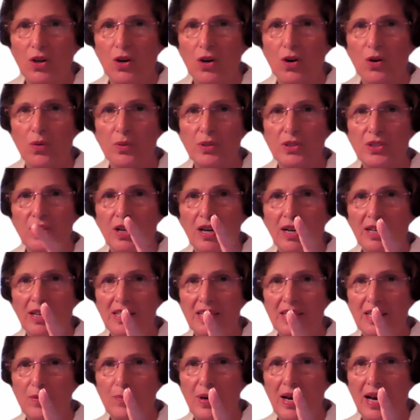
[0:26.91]
or we're
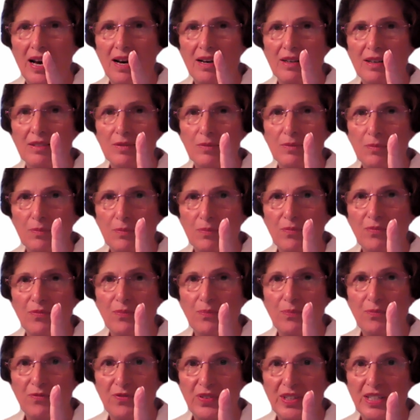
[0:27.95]
talking about
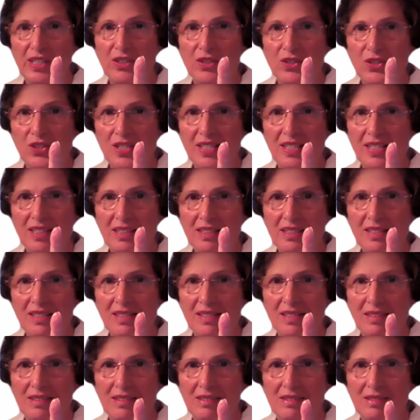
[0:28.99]
finger
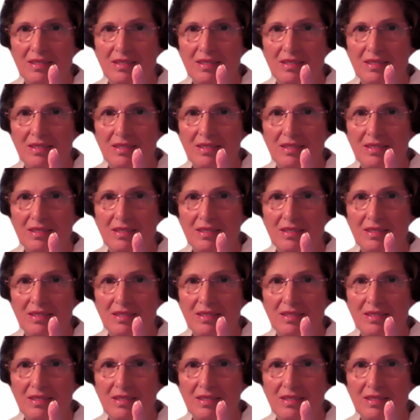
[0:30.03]
sticks.